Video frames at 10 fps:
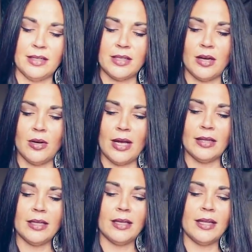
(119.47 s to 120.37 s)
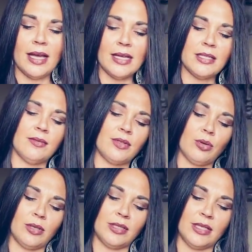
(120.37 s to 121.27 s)
So, and then the Ace of
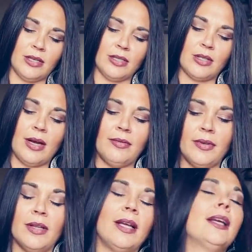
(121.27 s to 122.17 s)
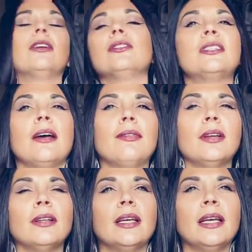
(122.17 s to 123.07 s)
Swords here. So I feel like you're
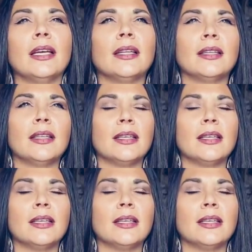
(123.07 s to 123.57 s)
definitely in